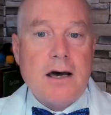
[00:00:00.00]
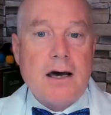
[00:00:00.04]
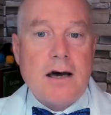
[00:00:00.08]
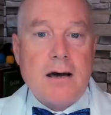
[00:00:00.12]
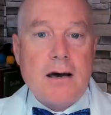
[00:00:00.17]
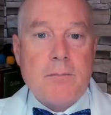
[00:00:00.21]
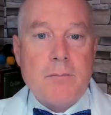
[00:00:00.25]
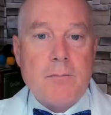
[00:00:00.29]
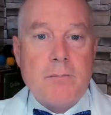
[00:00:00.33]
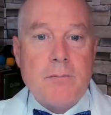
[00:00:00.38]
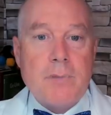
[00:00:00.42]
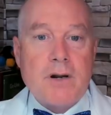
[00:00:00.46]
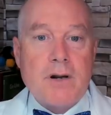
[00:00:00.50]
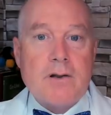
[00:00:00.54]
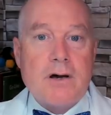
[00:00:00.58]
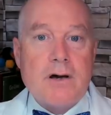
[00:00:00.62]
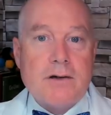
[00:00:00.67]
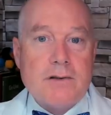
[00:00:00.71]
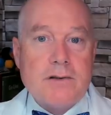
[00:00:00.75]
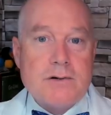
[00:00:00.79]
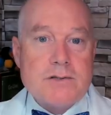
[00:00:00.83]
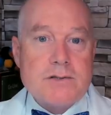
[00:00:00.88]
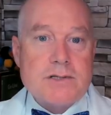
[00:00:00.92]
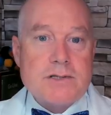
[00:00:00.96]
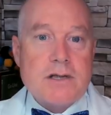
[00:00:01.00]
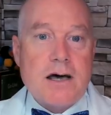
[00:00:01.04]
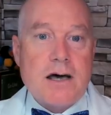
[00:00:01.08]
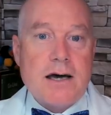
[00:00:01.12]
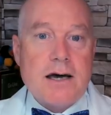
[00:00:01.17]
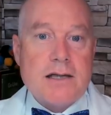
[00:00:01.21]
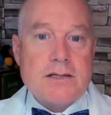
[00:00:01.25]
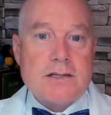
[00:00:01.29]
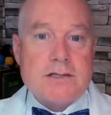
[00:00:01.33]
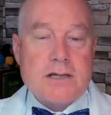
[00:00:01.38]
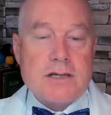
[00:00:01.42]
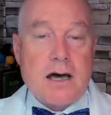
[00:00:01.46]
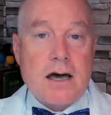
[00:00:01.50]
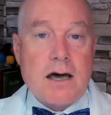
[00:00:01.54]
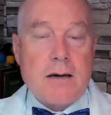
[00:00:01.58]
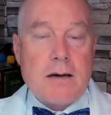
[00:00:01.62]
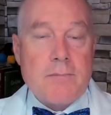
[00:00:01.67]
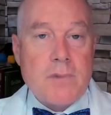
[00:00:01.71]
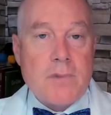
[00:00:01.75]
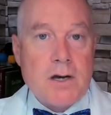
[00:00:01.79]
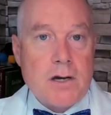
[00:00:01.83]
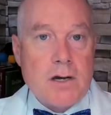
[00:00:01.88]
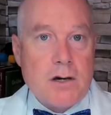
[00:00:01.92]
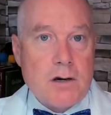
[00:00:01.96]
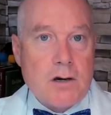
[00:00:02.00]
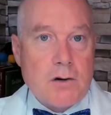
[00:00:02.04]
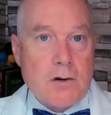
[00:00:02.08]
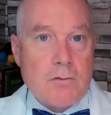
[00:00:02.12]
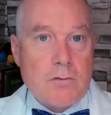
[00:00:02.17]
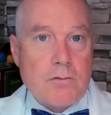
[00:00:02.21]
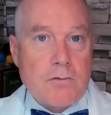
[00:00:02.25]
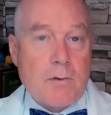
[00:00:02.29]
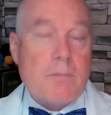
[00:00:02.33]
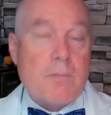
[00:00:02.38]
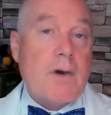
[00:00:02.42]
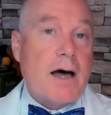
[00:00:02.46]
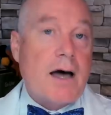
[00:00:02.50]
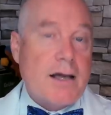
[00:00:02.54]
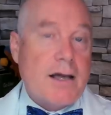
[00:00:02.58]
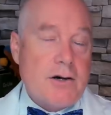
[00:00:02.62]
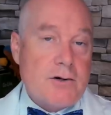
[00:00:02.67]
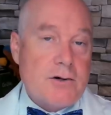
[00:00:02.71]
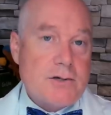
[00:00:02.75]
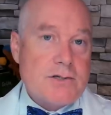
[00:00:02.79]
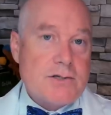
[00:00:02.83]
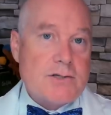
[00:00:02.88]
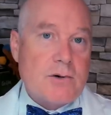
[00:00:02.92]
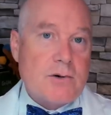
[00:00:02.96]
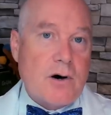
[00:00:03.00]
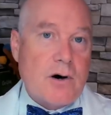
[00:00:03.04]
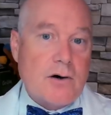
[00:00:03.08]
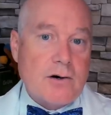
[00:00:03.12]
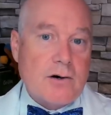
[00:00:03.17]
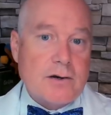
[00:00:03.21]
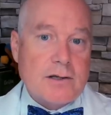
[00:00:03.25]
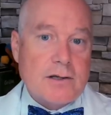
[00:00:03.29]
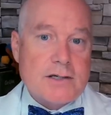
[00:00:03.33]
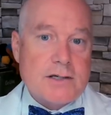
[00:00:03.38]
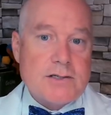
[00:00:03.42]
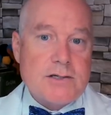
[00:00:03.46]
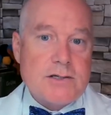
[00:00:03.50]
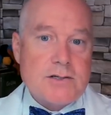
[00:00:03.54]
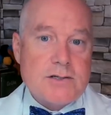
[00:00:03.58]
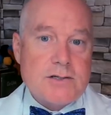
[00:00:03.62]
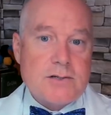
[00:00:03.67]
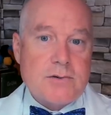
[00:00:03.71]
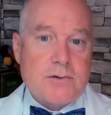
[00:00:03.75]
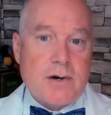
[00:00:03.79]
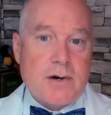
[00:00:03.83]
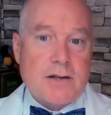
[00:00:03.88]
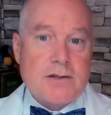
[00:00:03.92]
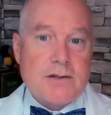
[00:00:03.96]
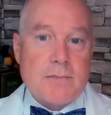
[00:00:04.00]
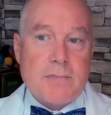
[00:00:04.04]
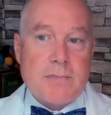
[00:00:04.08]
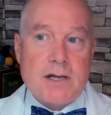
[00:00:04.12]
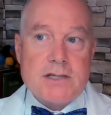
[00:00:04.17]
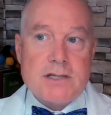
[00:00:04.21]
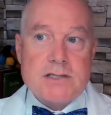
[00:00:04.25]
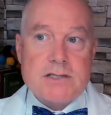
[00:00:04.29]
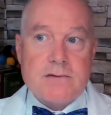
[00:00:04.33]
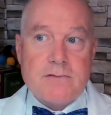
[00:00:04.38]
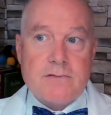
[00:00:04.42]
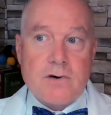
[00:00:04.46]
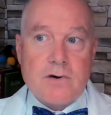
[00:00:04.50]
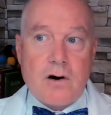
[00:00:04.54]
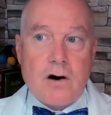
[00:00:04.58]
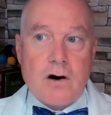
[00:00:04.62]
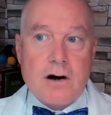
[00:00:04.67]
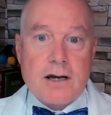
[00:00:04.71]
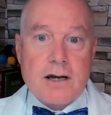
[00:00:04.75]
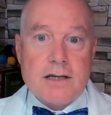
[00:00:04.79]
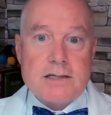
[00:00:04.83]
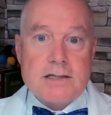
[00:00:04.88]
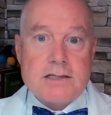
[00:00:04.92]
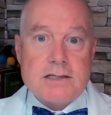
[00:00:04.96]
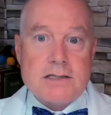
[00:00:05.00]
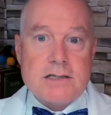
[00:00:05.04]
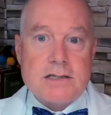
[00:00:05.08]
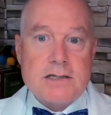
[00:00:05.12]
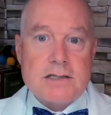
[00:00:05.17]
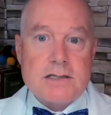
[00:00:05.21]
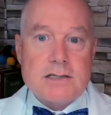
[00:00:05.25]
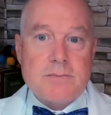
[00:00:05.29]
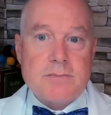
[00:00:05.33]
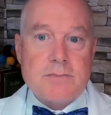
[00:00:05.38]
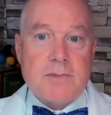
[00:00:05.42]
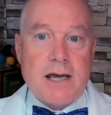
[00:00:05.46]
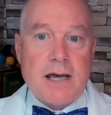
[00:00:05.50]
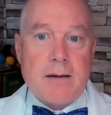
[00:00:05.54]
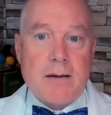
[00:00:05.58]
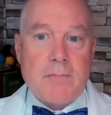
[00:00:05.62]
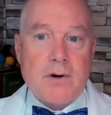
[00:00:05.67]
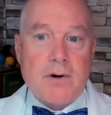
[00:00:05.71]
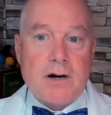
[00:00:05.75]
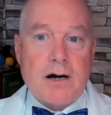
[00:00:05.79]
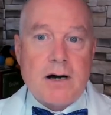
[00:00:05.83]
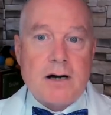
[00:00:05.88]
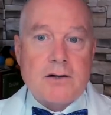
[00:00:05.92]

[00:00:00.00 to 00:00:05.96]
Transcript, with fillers: Um, but along those lines, um, reminders to all our listeners throughout the months of August, September,